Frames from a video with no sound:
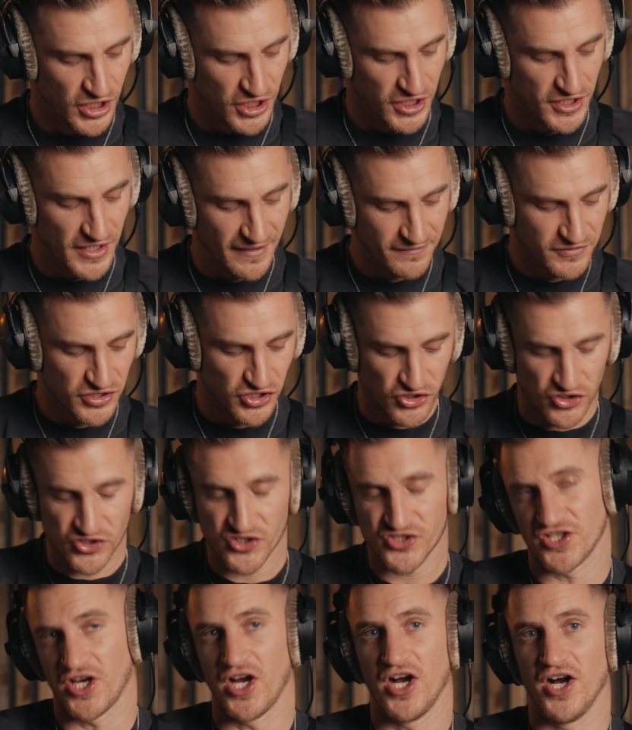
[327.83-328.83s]
You don't have to just
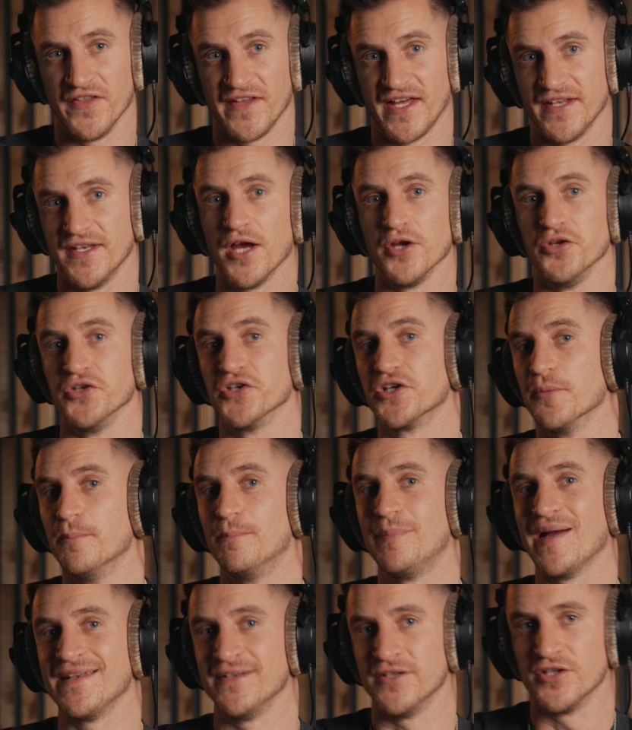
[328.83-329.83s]
start on that note, you
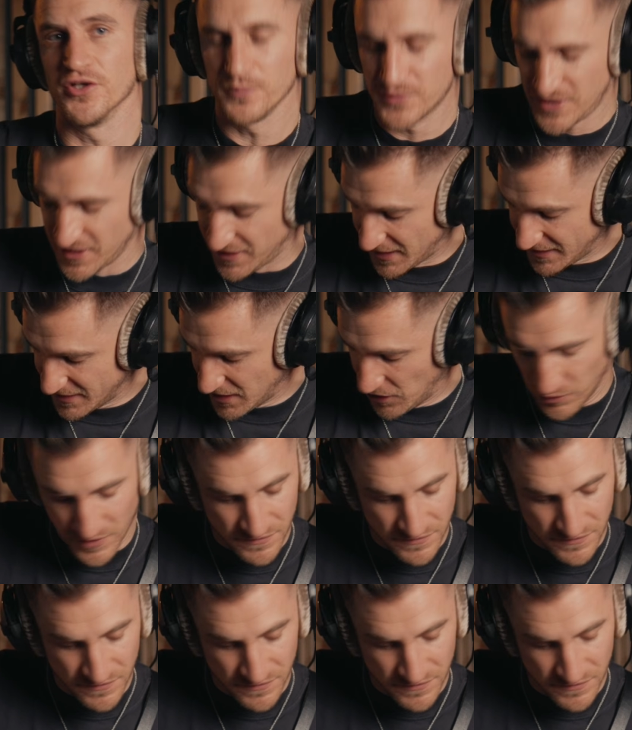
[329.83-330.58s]
could bend up to that note